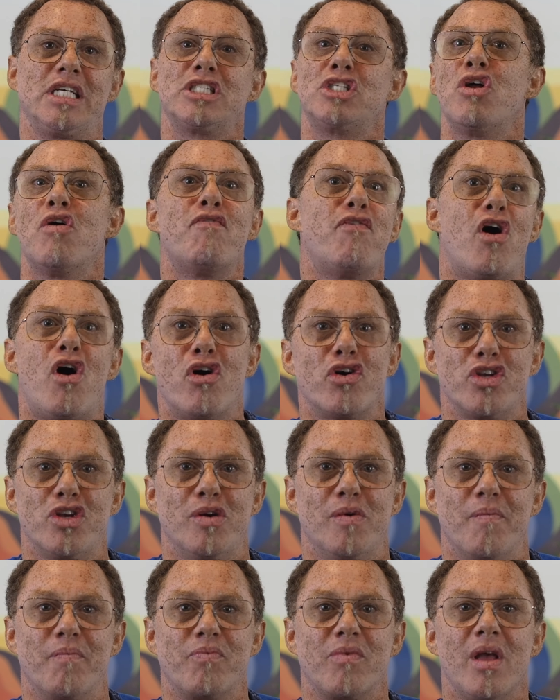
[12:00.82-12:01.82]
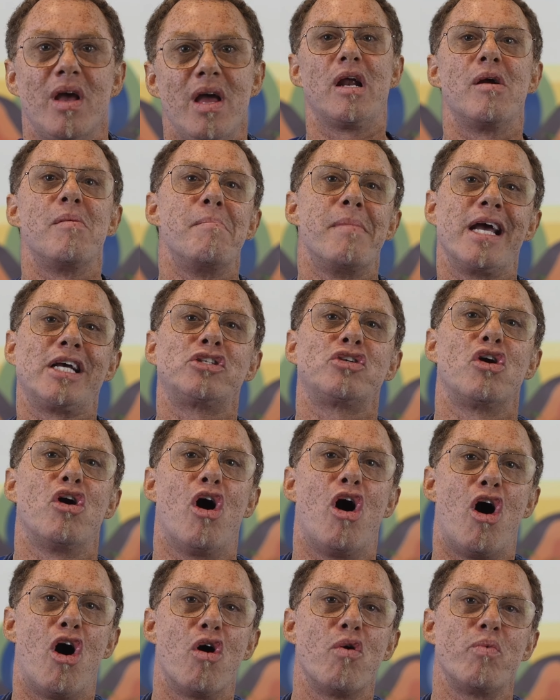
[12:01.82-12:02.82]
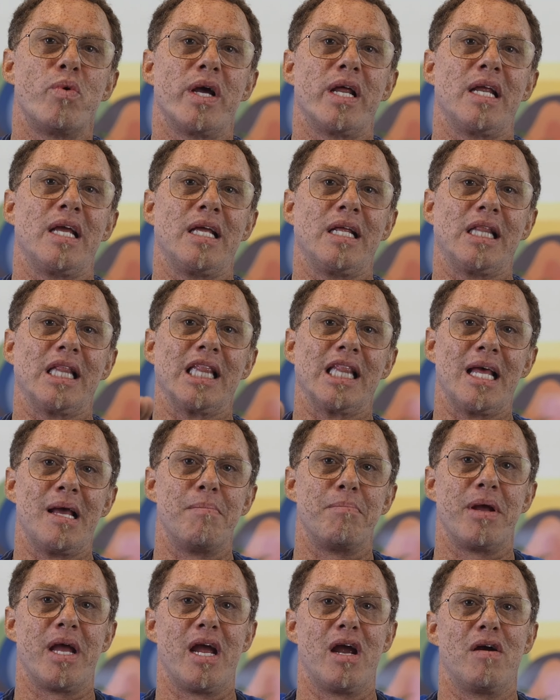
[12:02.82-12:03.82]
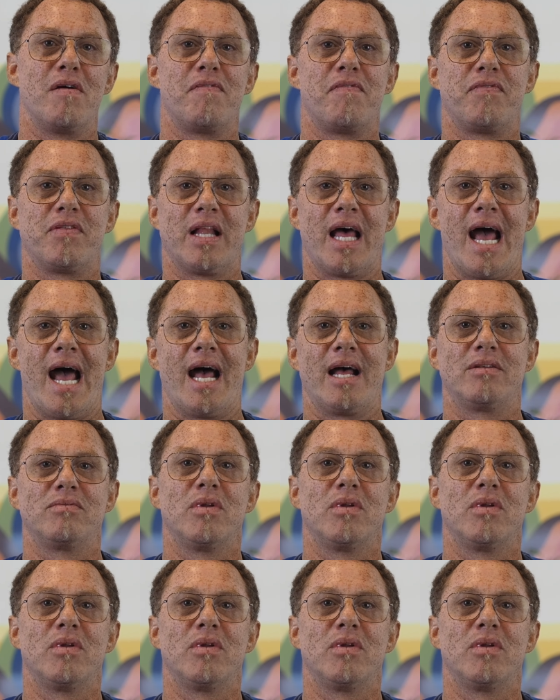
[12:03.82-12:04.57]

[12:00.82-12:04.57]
has no volume. It makes her already limp hair flat.